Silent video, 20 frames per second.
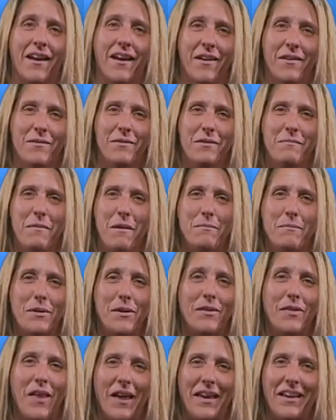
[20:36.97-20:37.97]
Remember to
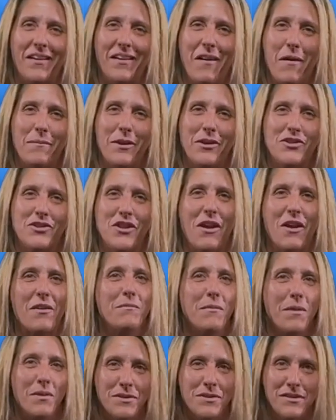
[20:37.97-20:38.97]
like, comment, share, and
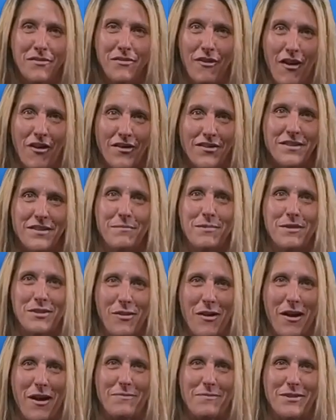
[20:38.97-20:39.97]
most of all,
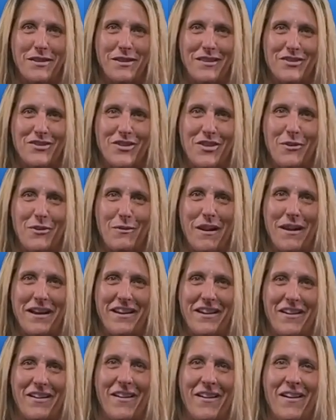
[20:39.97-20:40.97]
subscribe to the show right
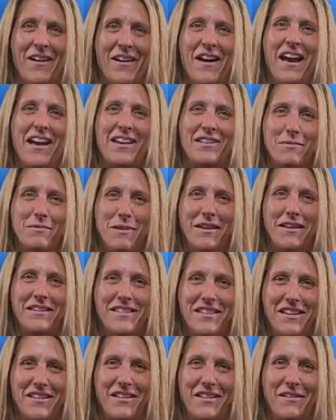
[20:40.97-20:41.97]
here as we
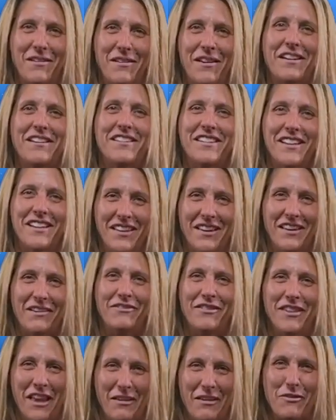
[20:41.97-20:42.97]
continue to live
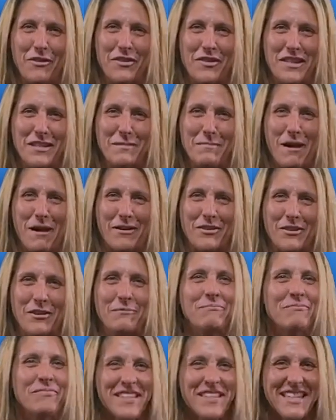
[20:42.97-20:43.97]
life with the spectrum.
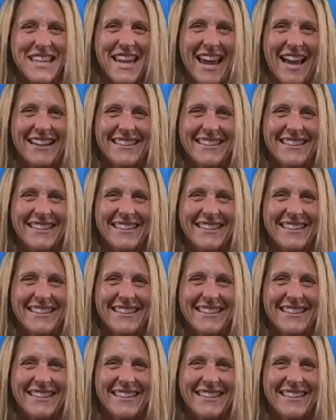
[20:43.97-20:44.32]
See ya.